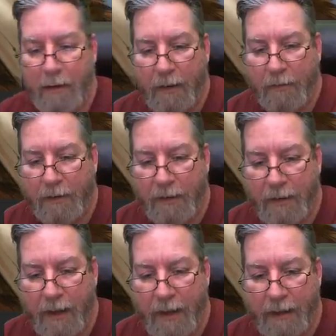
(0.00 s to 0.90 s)
I'm going to
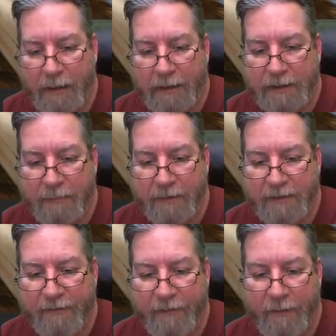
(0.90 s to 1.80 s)
highlight some of this
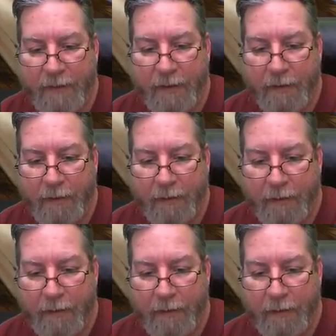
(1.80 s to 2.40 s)
fur here.